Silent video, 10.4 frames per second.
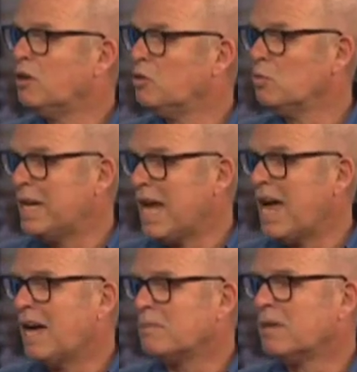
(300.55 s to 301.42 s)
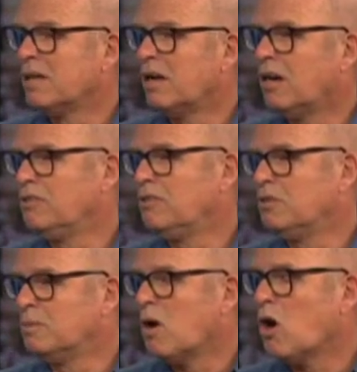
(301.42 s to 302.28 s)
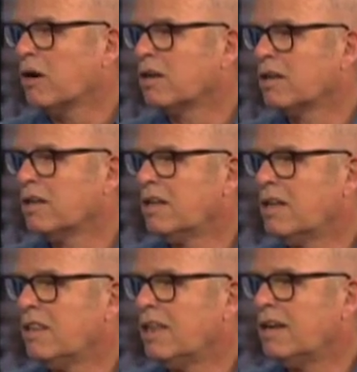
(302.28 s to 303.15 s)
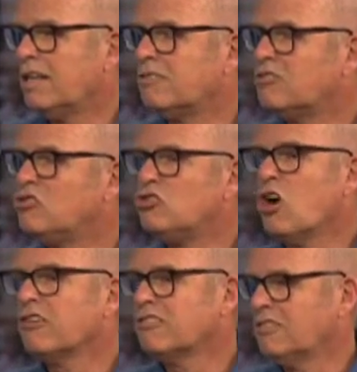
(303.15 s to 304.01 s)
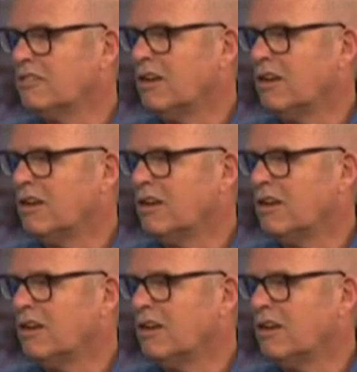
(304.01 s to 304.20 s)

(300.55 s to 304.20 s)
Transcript: a new rehab on Union Park that is just